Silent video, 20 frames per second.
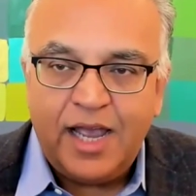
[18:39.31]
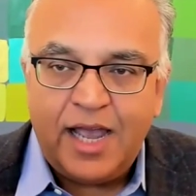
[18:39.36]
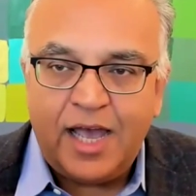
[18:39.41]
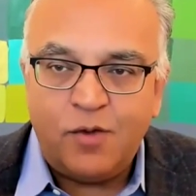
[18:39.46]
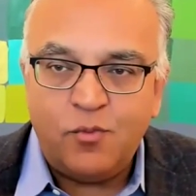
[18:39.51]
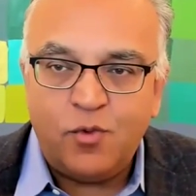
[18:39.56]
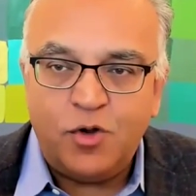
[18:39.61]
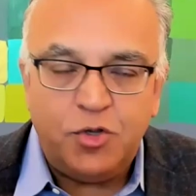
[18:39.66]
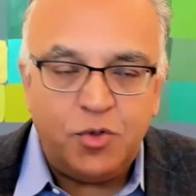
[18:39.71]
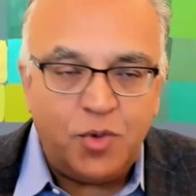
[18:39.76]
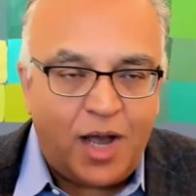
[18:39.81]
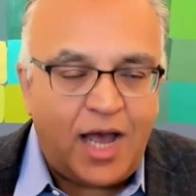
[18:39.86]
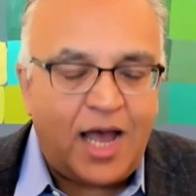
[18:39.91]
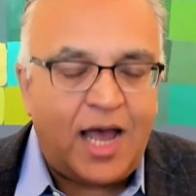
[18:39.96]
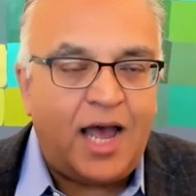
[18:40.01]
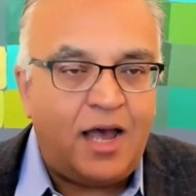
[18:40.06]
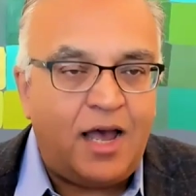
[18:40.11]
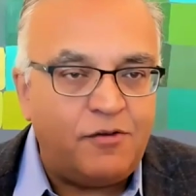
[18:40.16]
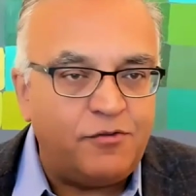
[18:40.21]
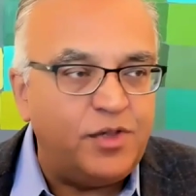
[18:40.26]
And when you
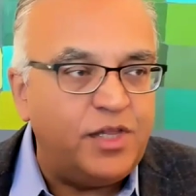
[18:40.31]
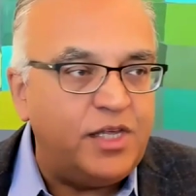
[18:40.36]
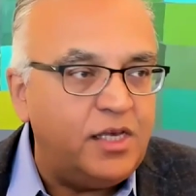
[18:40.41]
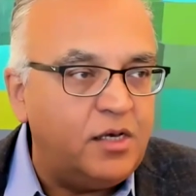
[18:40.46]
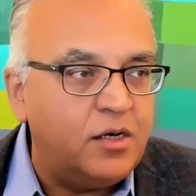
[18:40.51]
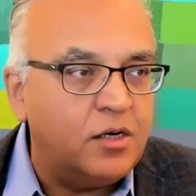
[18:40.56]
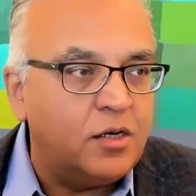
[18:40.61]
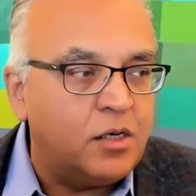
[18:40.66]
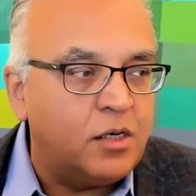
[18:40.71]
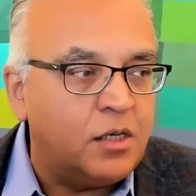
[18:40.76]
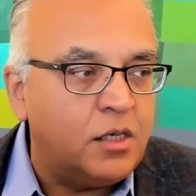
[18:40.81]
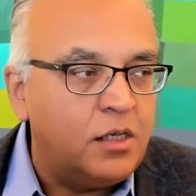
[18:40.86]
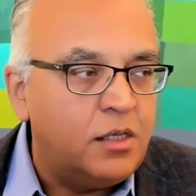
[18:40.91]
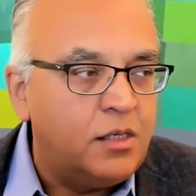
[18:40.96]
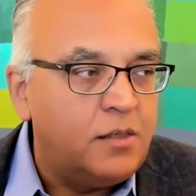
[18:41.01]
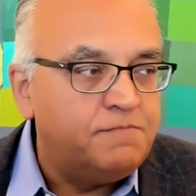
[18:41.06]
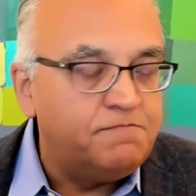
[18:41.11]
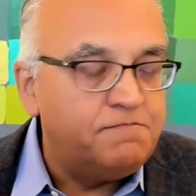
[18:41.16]
have legal